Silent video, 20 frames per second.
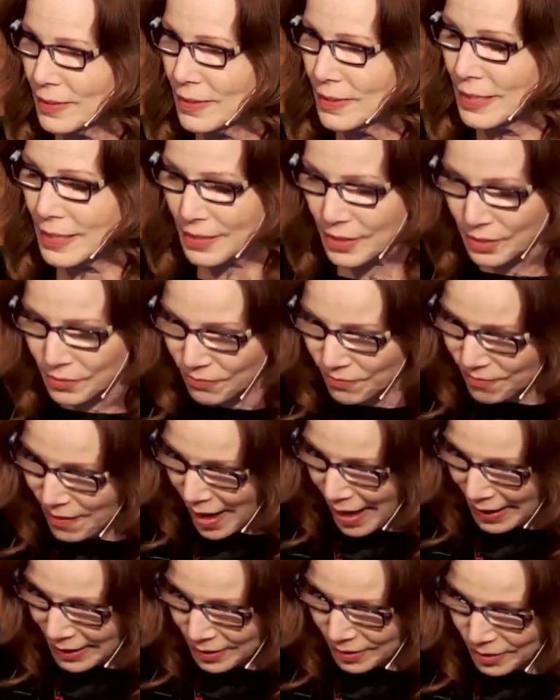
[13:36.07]
It is
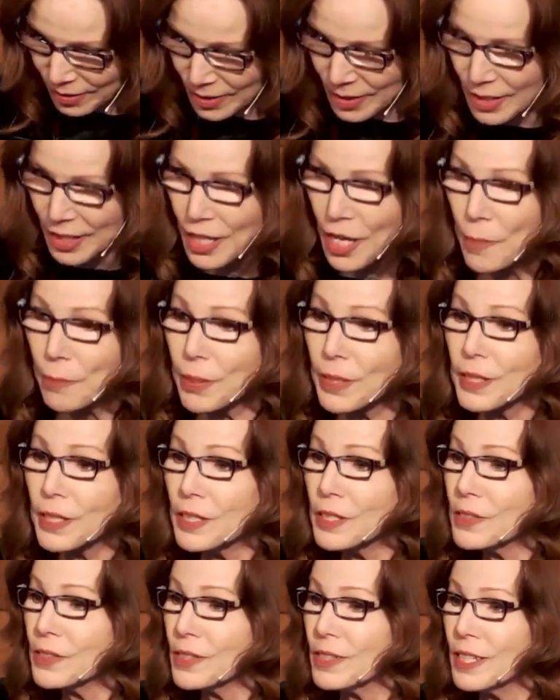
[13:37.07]
vital
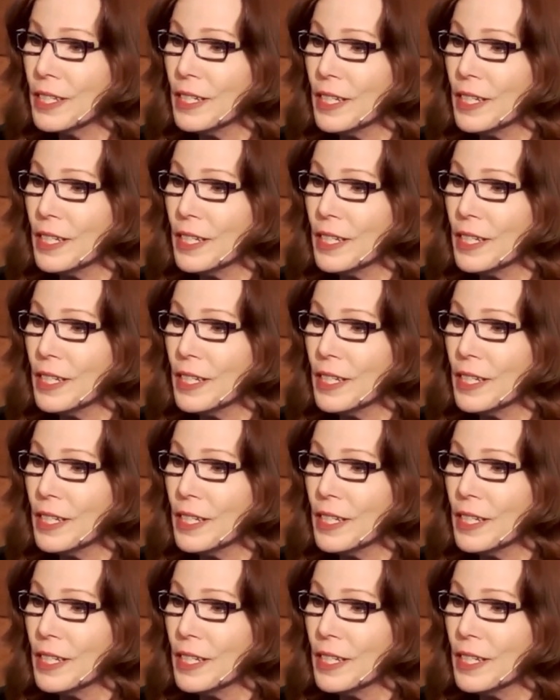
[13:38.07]
because